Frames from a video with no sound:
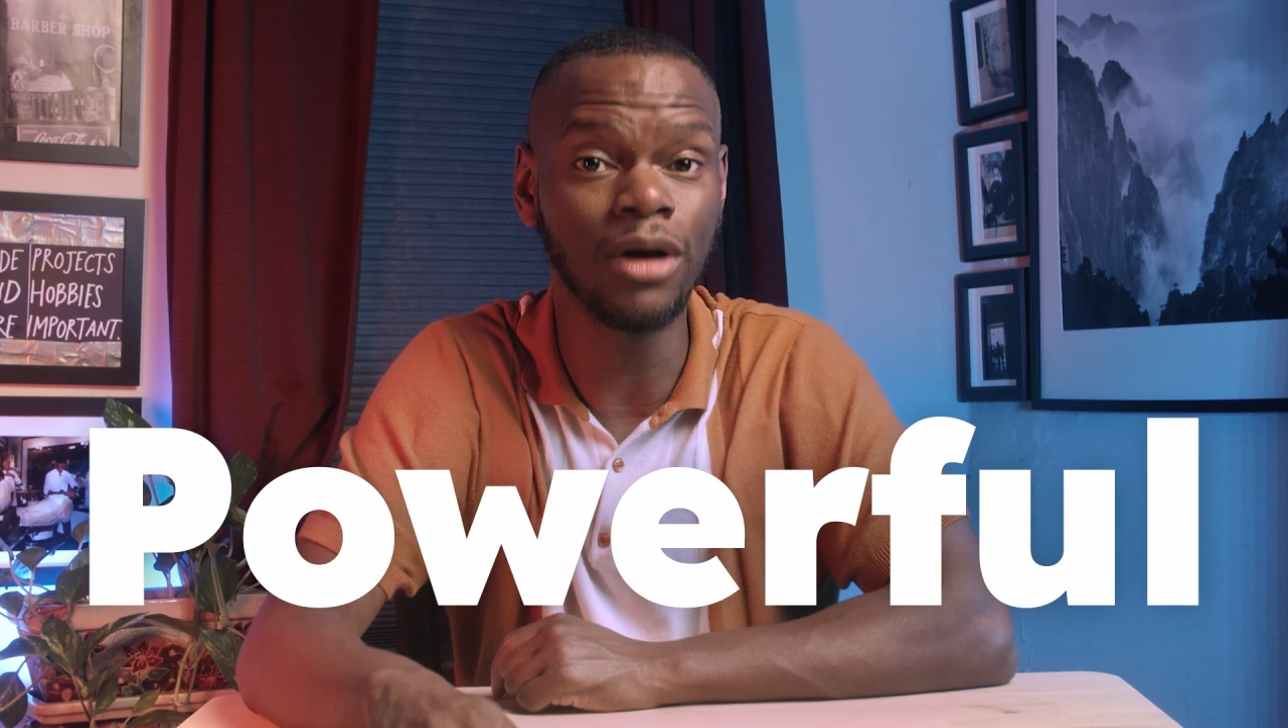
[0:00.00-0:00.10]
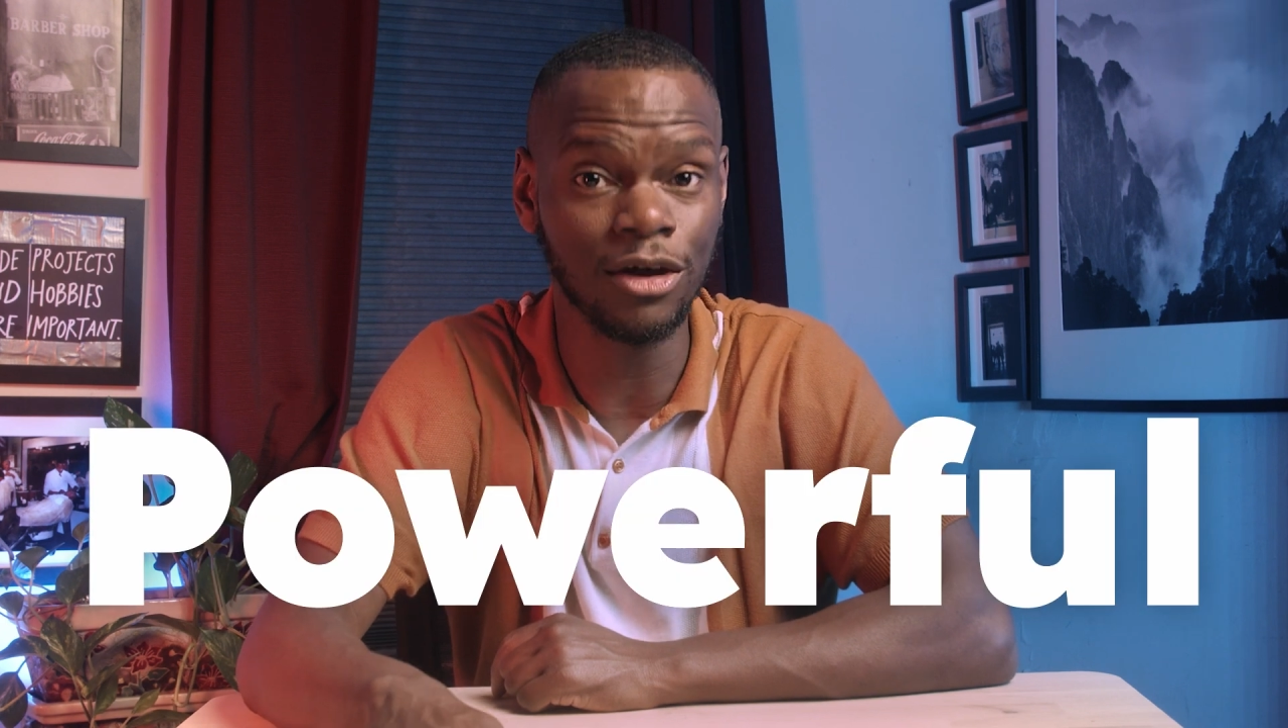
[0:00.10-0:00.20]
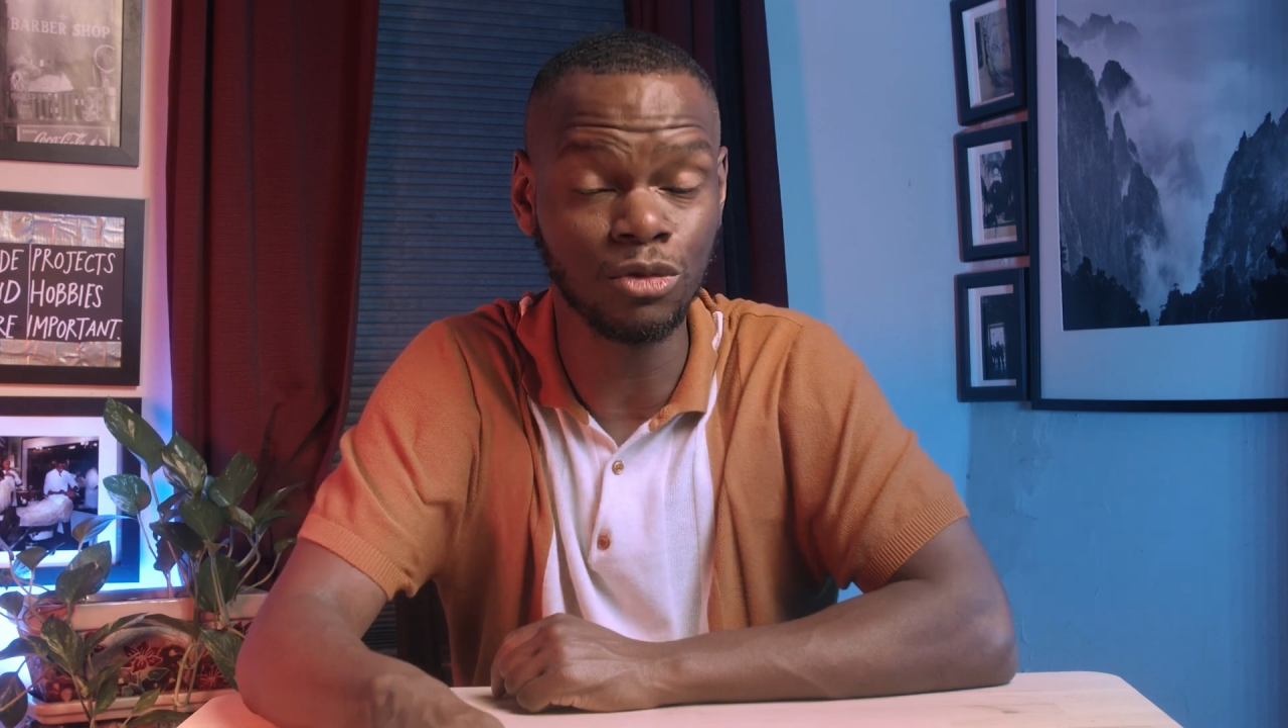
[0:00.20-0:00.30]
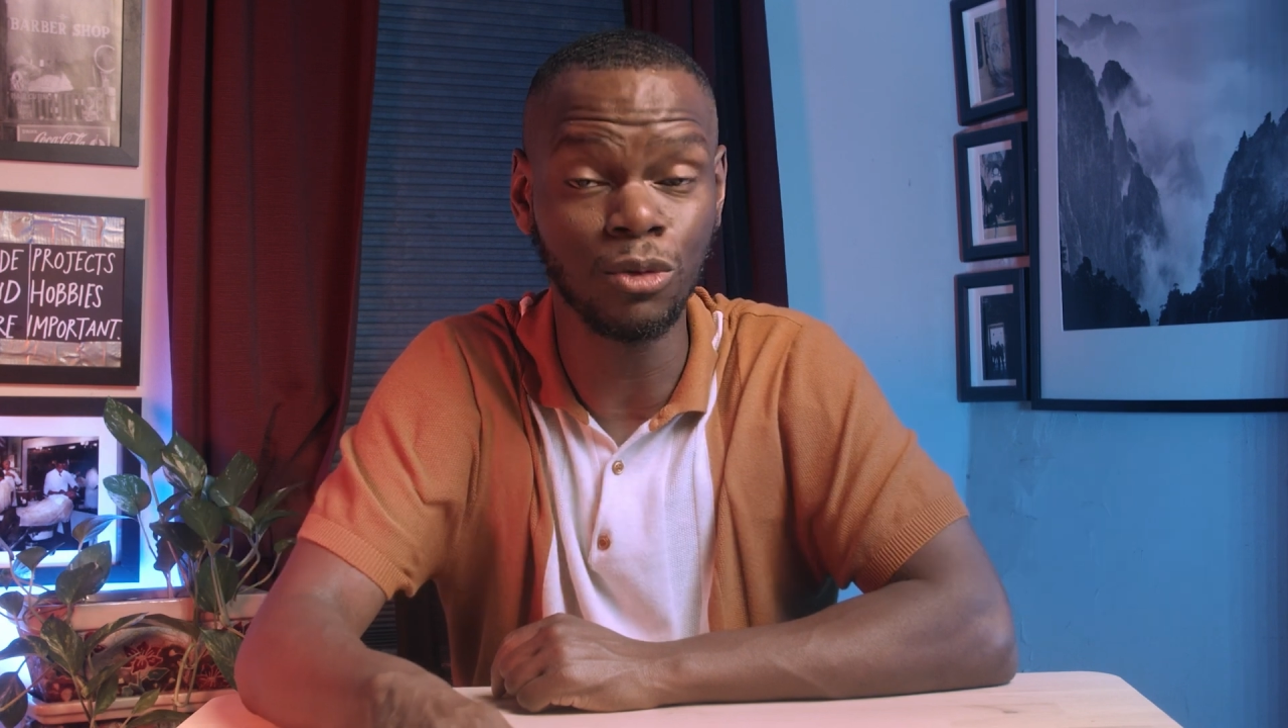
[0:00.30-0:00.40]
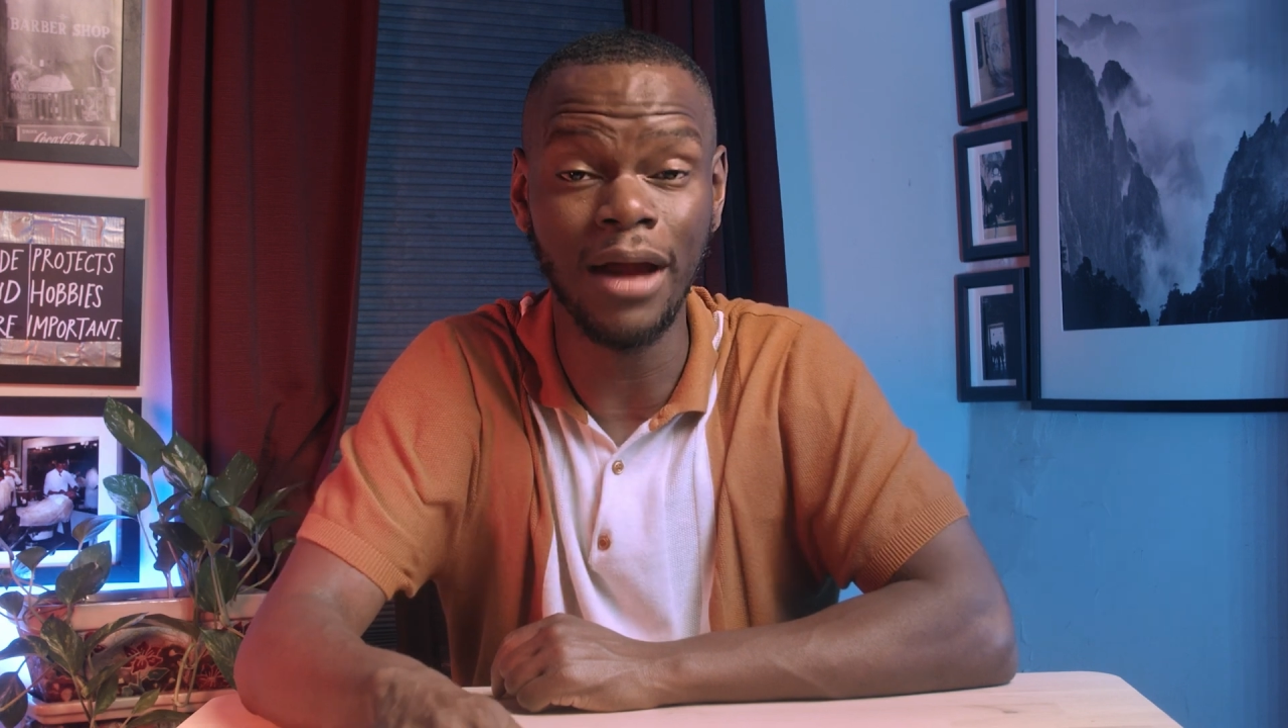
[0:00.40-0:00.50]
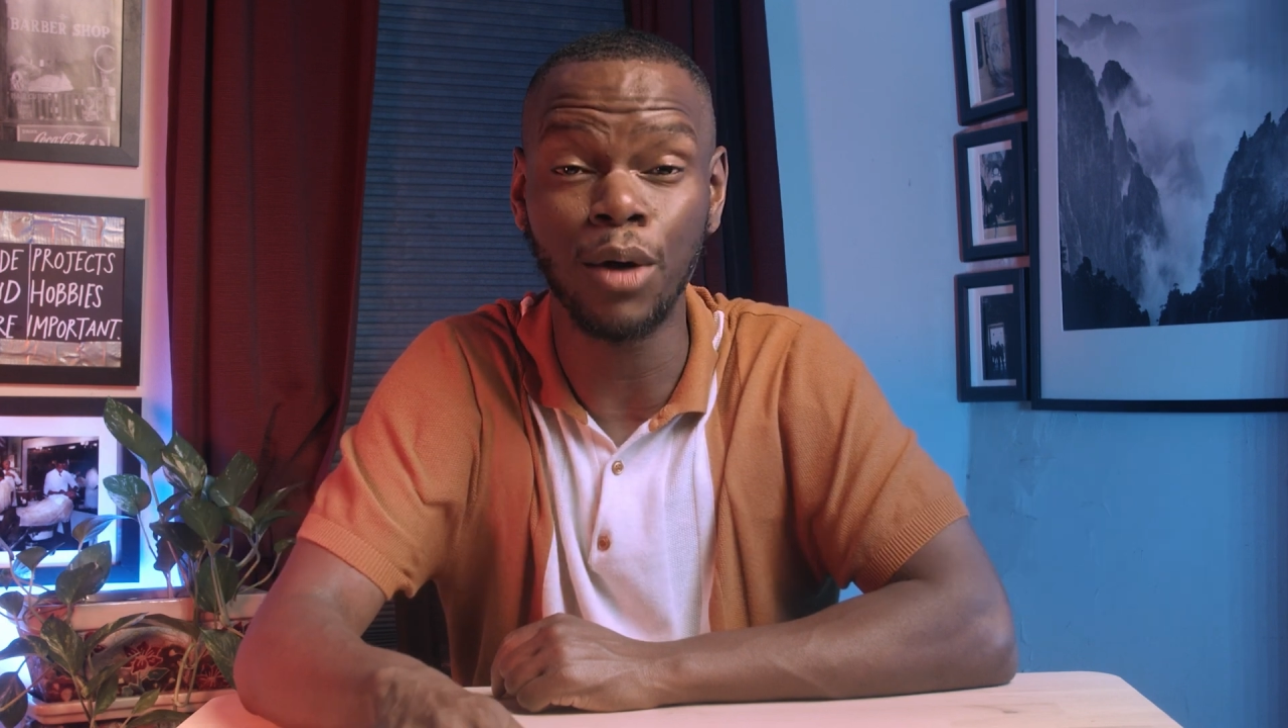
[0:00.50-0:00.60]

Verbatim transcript: customer